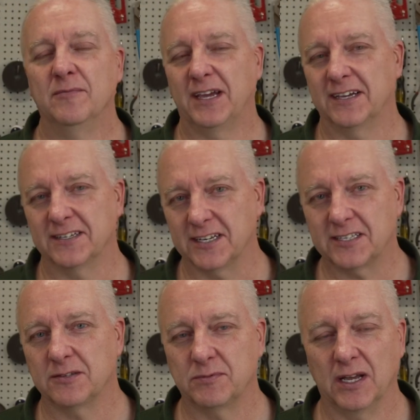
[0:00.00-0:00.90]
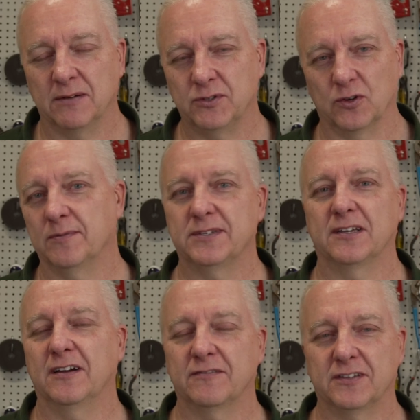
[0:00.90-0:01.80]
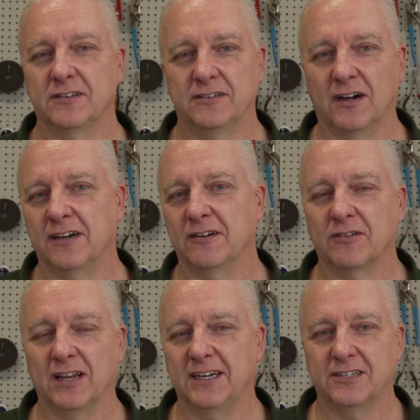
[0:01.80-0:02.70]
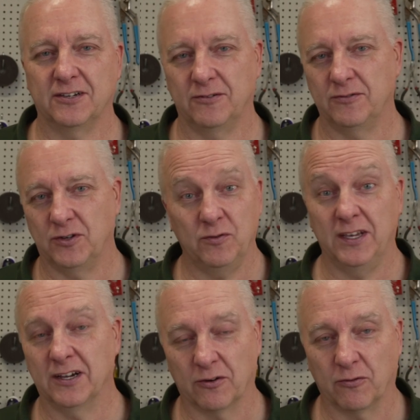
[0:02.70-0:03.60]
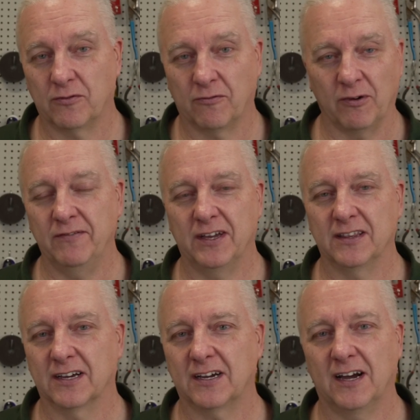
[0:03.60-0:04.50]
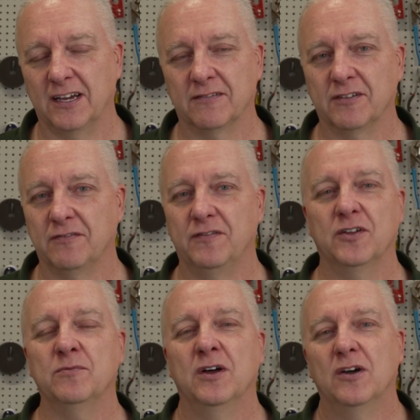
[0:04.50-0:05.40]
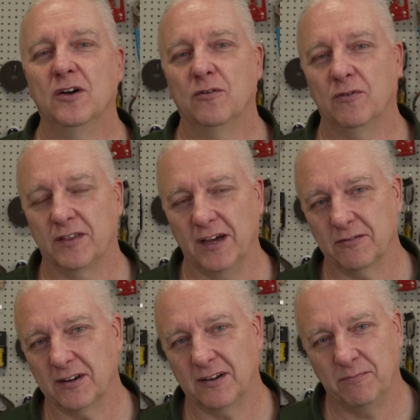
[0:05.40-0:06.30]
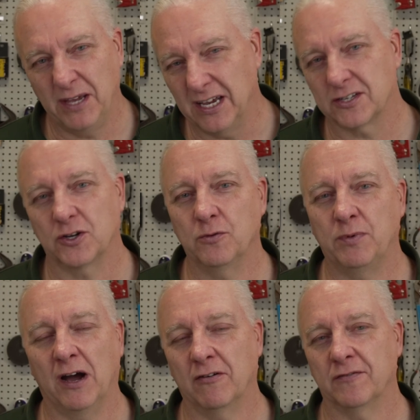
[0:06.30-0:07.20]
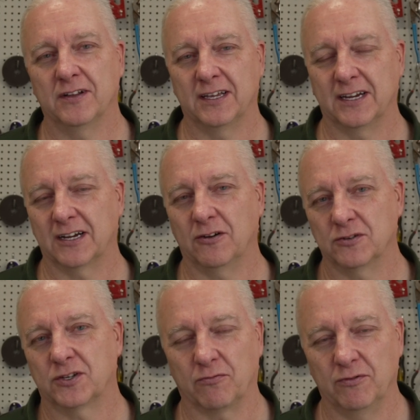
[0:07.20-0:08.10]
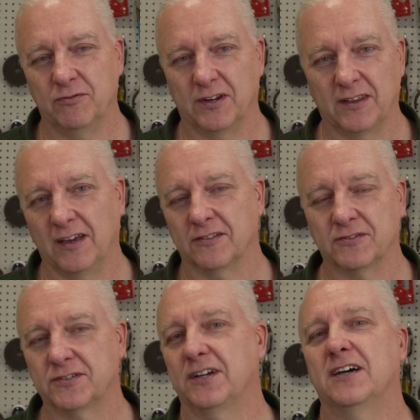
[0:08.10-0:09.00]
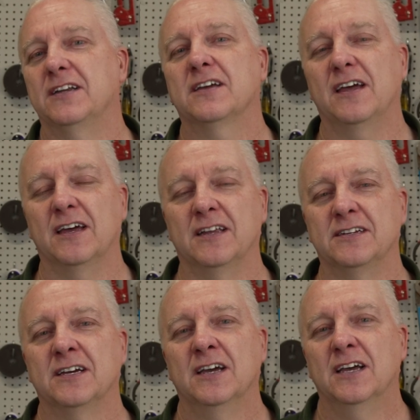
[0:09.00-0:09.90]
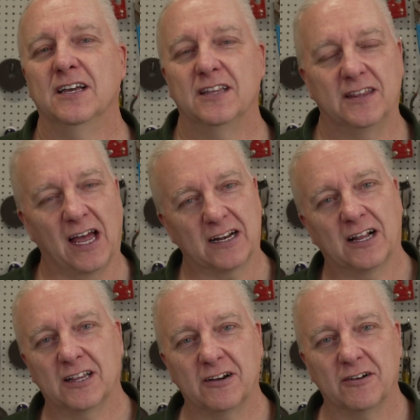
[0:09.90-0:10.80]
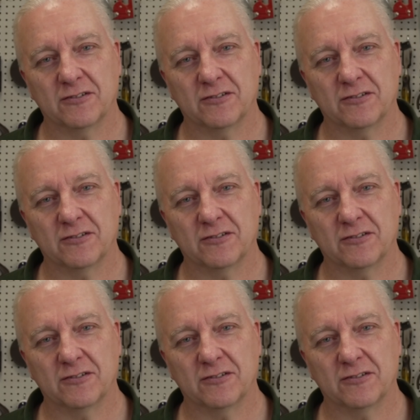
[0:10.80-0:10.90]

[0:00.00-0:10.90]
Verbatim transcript: because it's absorbent enough to diode light to do the engraving, the cutting of the film, without being so powerful that it goes through to the other side. And that clear